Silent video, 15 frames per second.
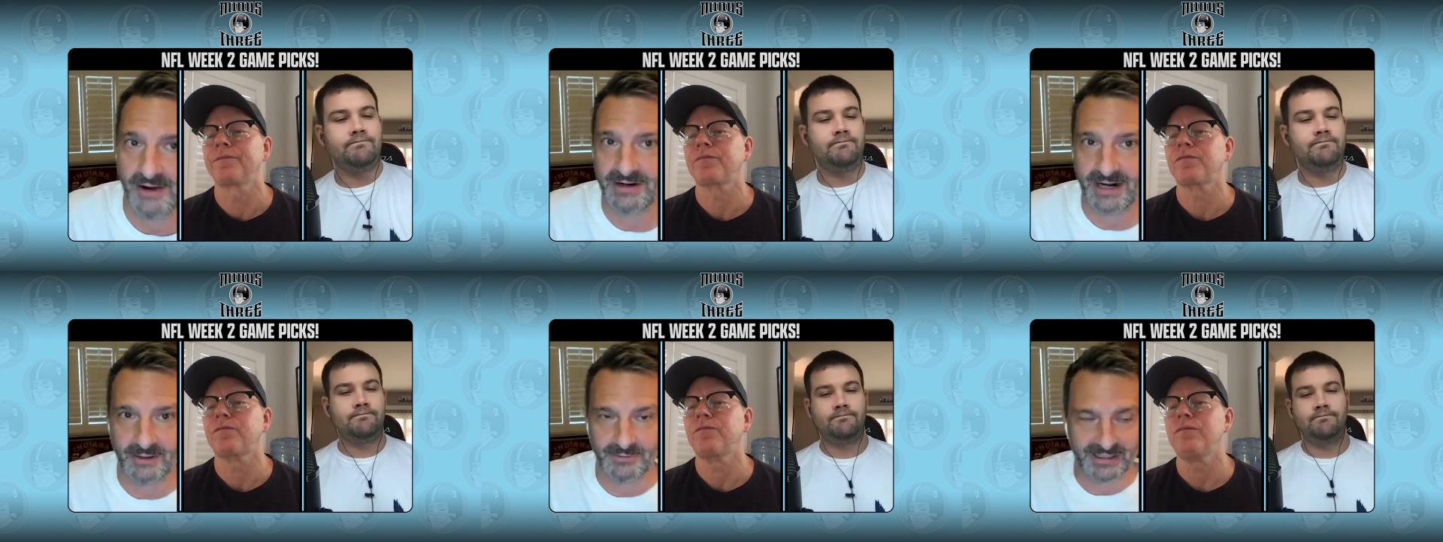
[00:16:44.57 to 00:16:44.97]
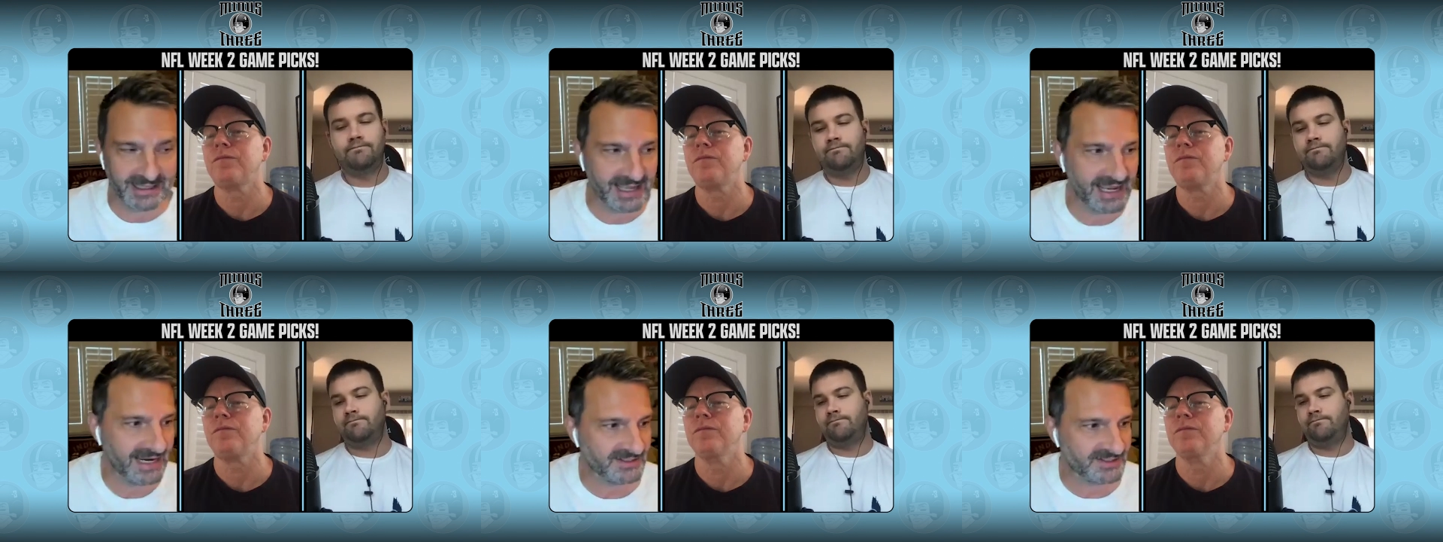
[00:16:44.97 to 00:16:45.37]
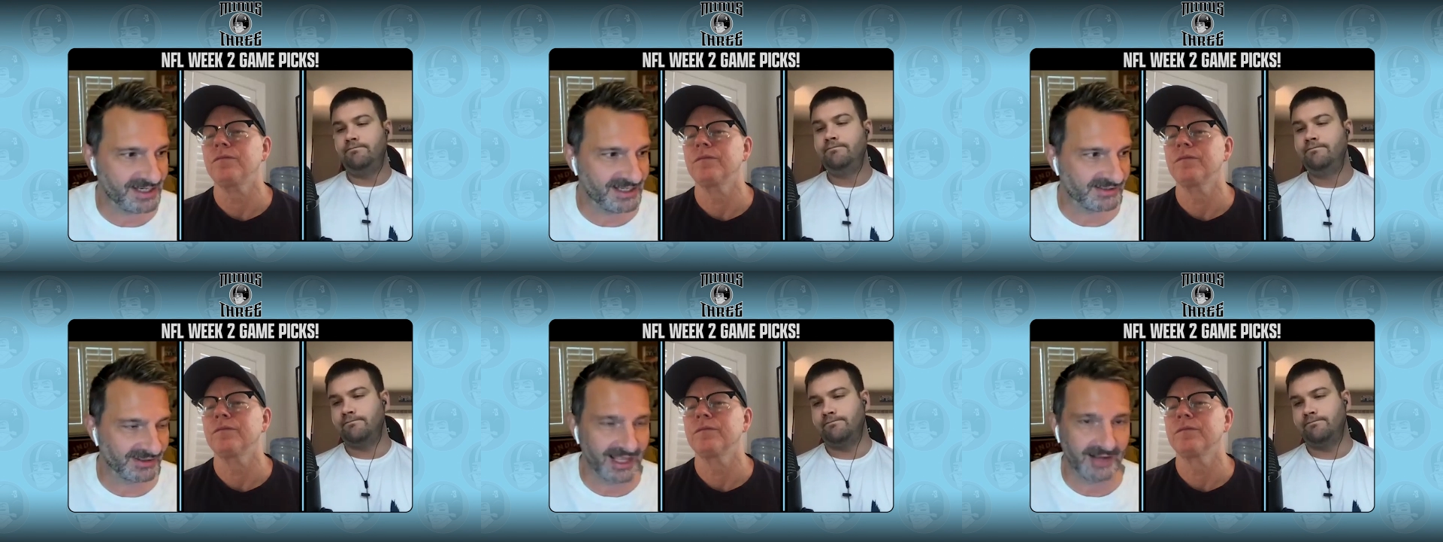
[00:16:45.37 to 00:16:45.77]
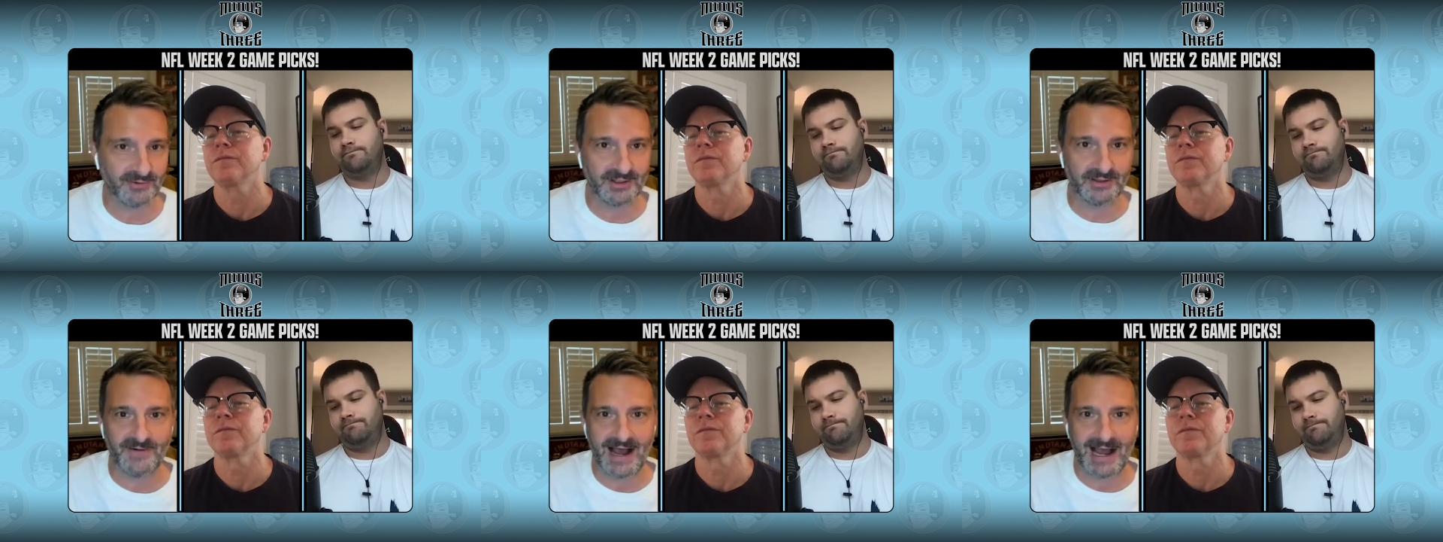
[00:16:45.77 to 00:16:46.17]
Speaker 1: And I want to gauge his
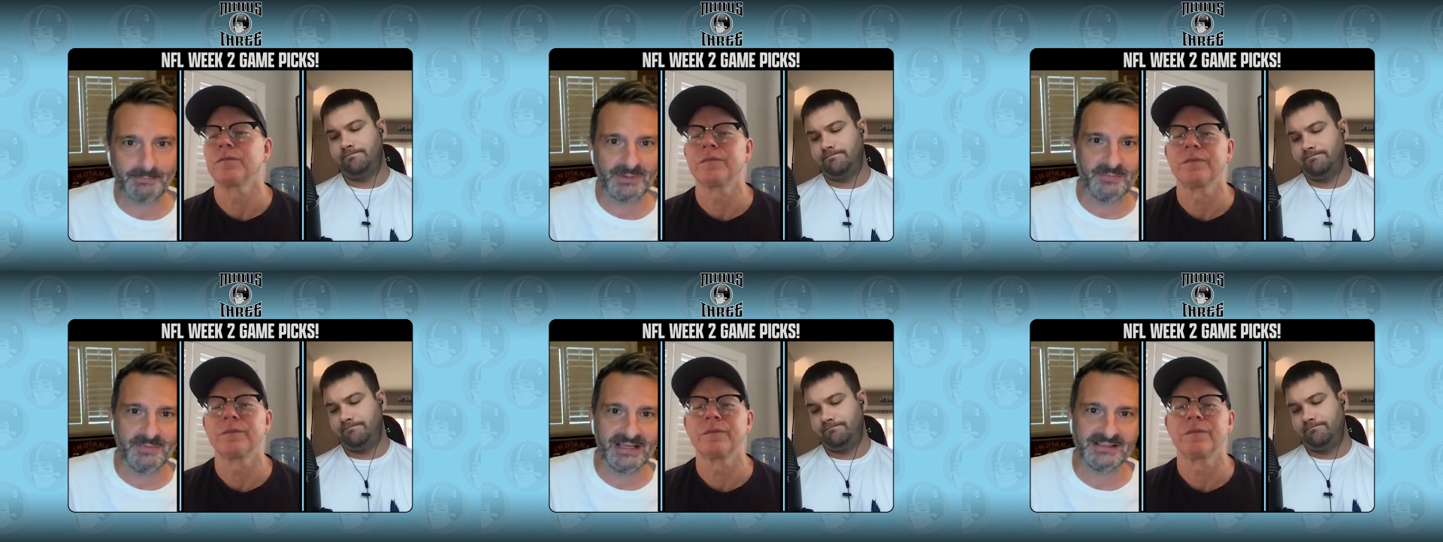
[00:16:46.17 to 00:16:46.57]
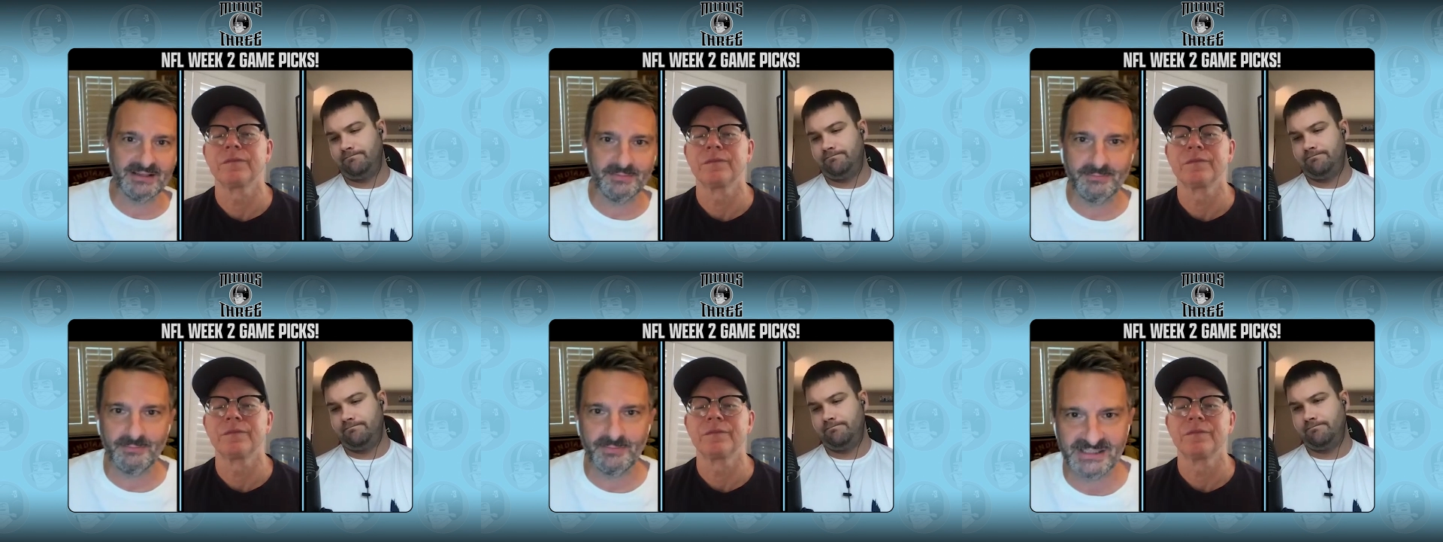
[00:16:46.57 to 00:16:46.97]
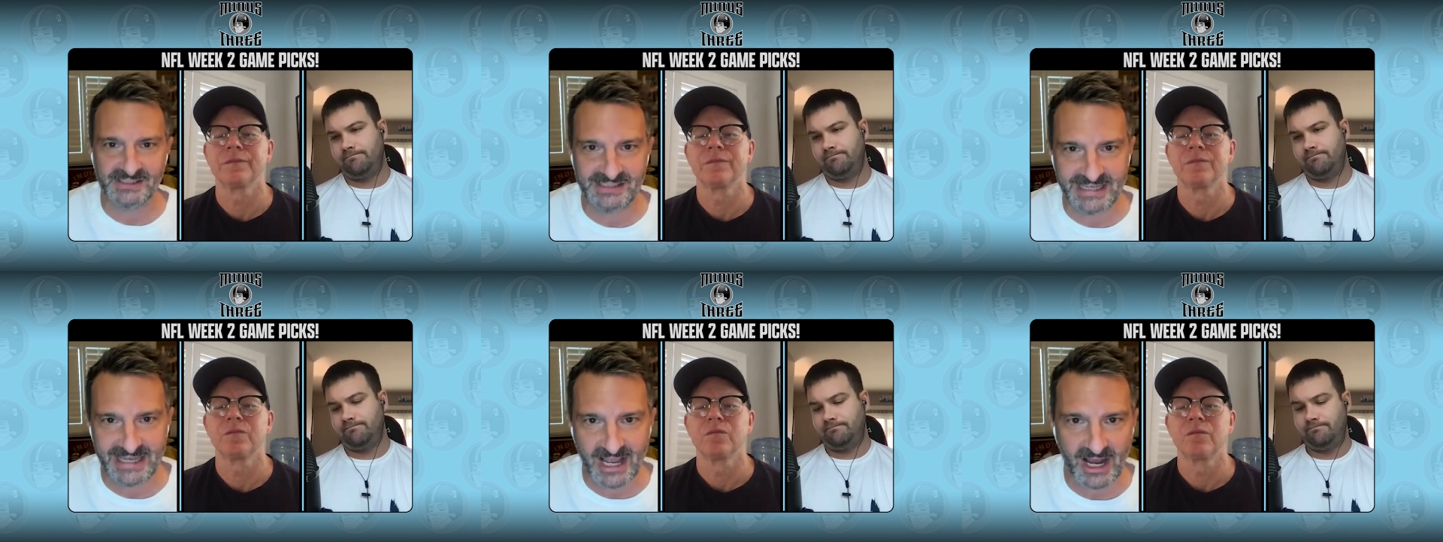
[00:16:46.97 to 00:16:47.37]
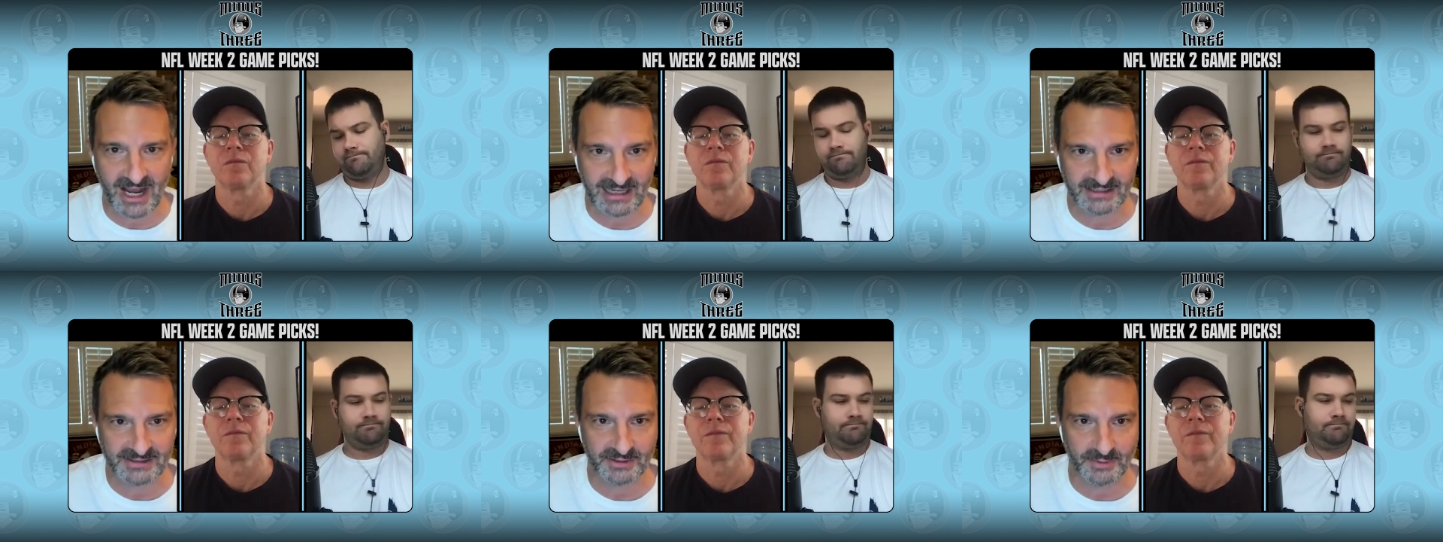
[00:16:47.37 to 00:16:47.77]
level of optimism. The
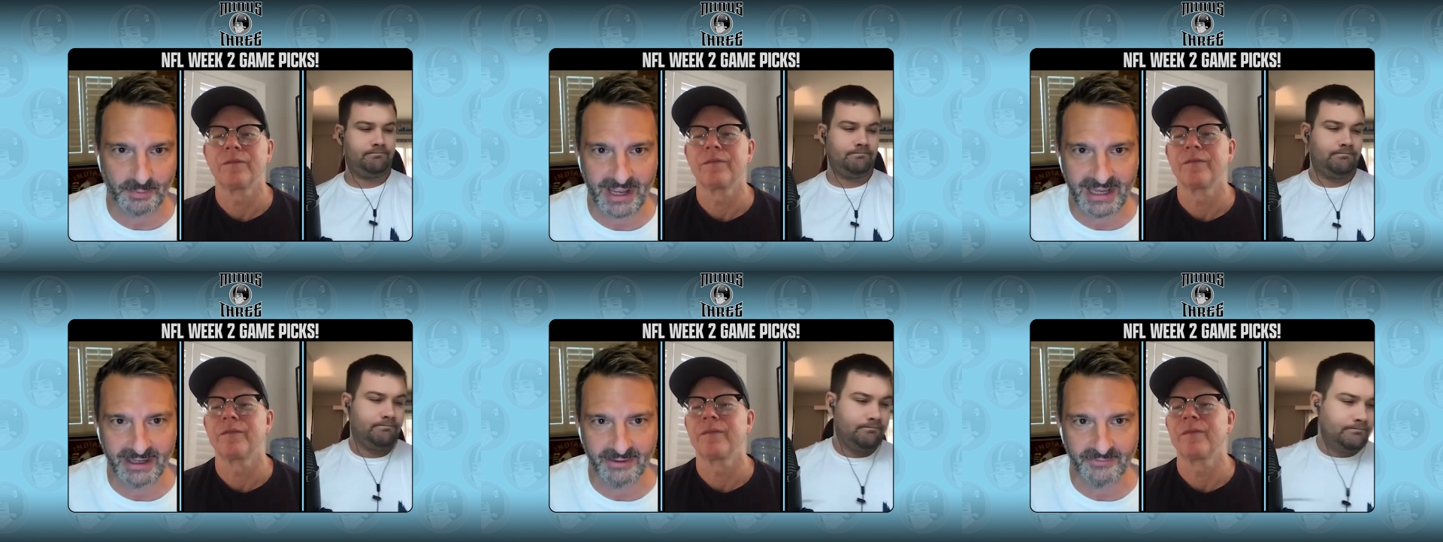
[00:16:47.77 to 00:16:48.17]
Seahawks are paying a